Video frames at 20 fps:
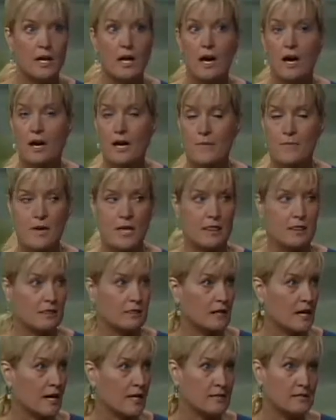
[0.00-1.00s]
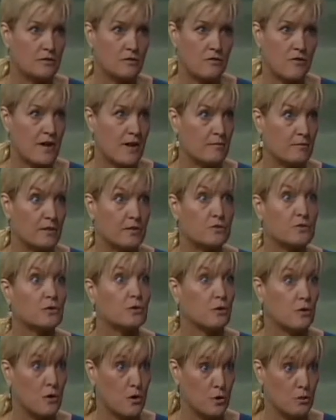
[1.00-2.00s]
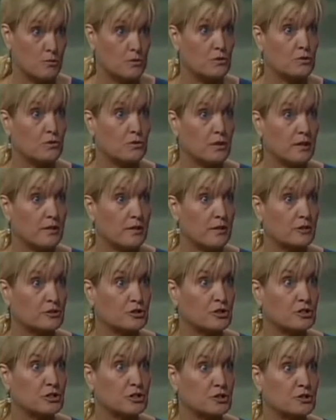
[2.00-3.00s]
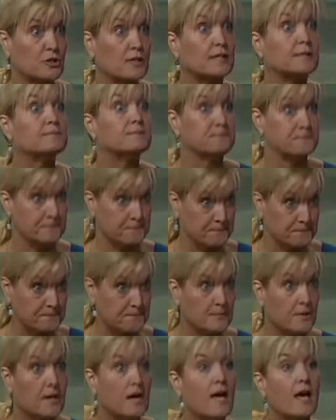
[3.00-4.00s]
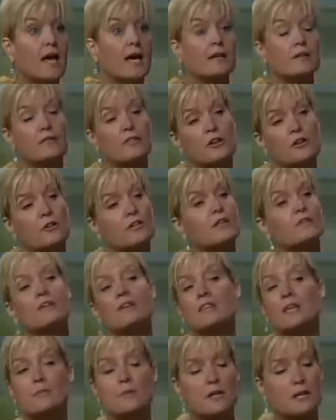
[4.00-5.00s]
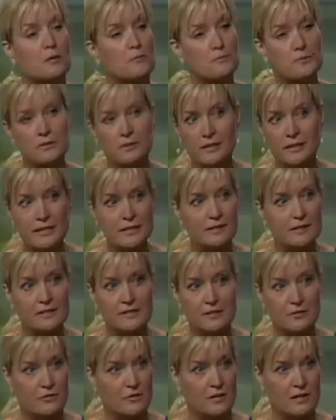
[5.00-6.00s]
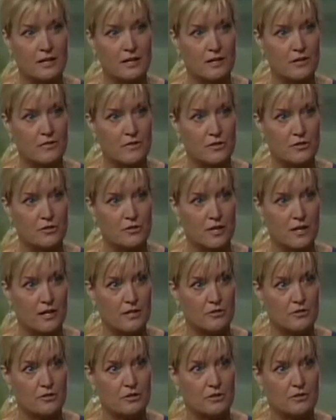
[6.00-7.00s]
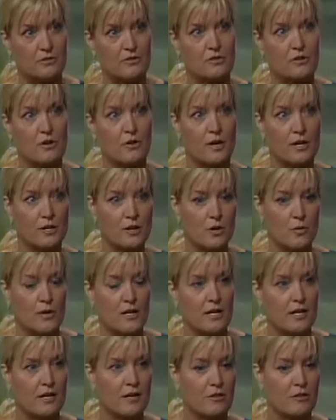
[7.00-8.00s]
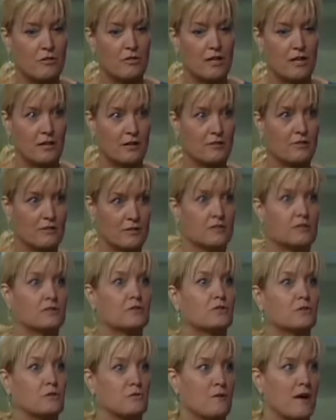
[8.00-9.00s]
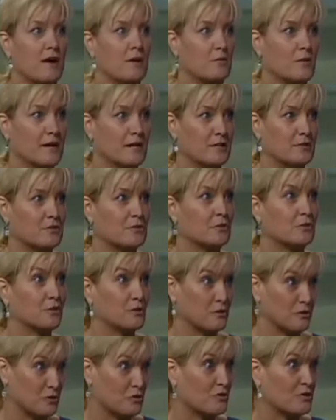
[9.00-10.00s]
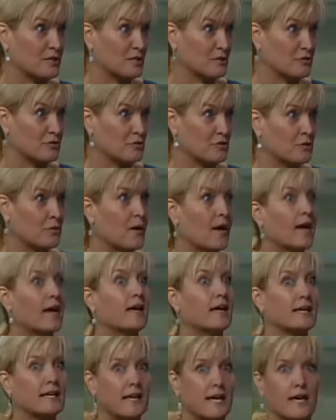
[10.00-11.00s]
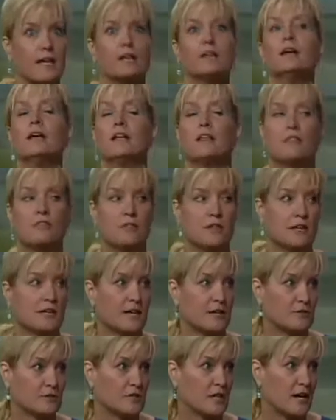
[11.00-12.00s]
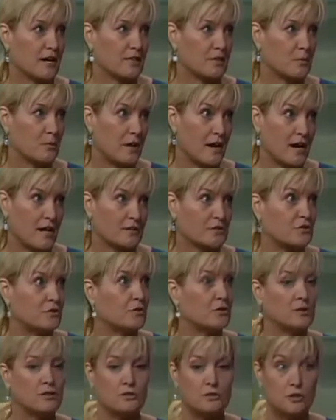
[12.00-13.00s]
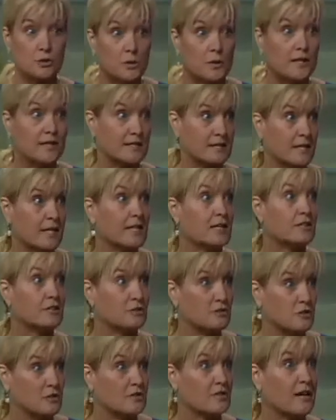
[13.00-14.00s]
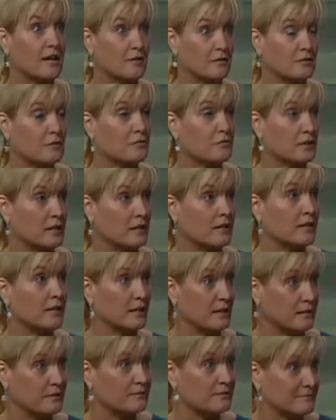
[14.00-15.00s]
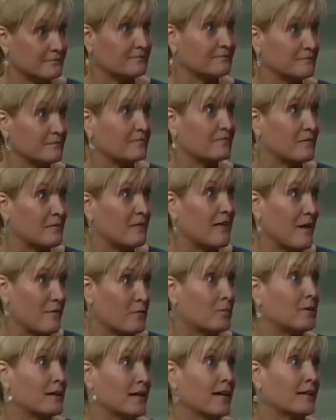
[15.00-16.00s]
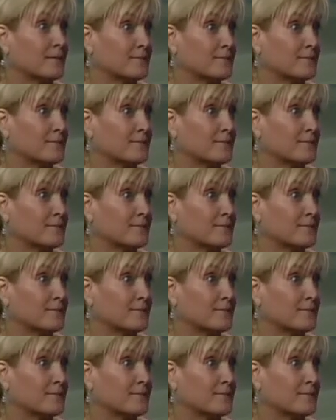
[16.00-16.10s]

I met lots of families who are homeschooling their children, and they're giving them a completely different kind of education. So I know we kind of think this is the right way to do it or the traditional way. Again, think outside the box. You can do it. You just have to really have a plan.